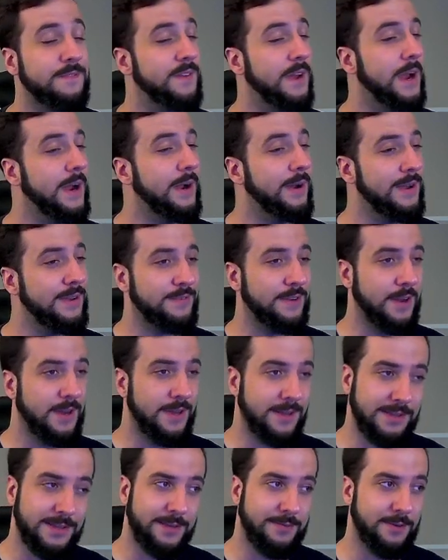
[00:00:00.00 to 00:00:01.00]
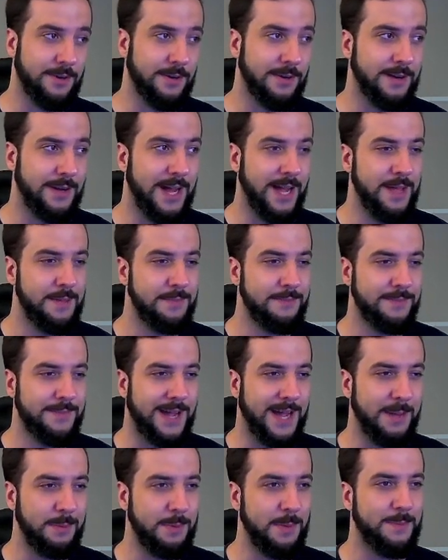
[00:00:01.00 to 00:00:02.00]
Very, very clever. I'm
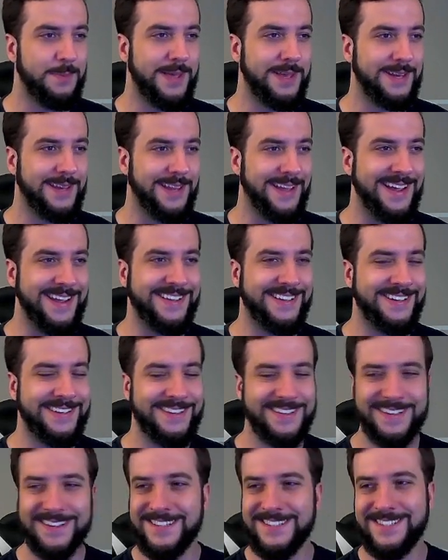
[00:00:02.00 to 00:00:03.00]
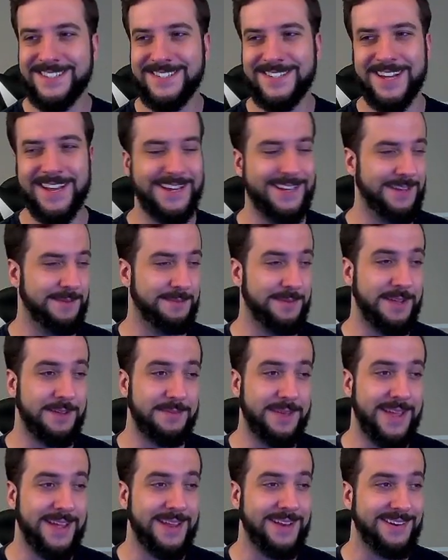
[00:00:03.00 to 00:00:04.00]
a bit like stunned. I'm like,
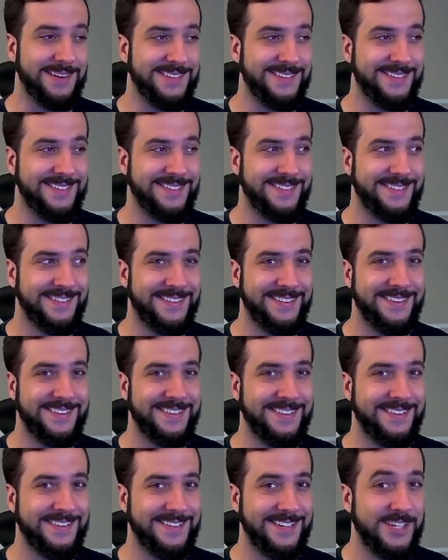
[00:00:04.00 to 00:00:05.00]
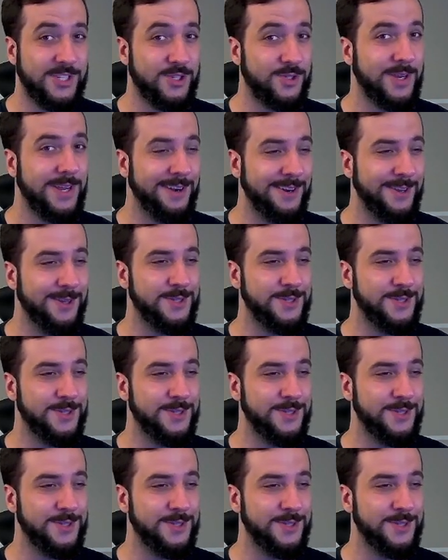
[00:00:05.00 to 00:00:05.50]
man, this trainer